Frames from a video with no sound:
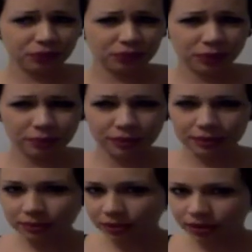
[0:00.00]

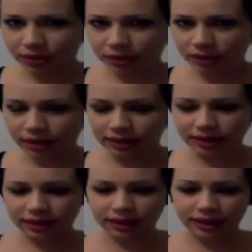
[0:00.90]
remember and
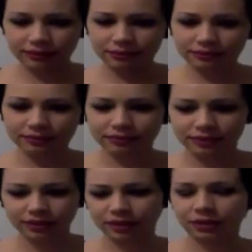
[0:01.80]
that I've,
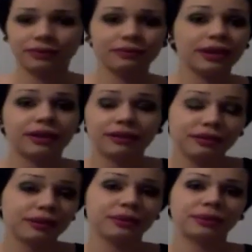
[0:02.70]
you know, I've carried
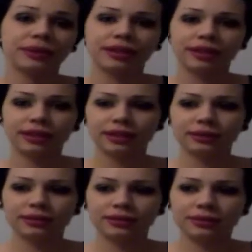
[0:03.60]
through
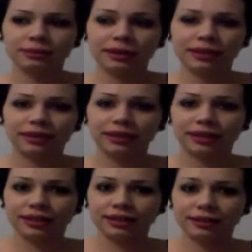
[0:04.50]
to my
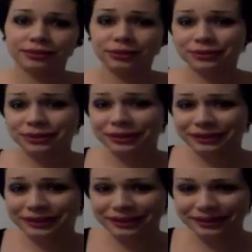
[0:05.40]
uh,
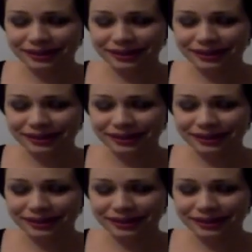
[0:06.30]
adulthood.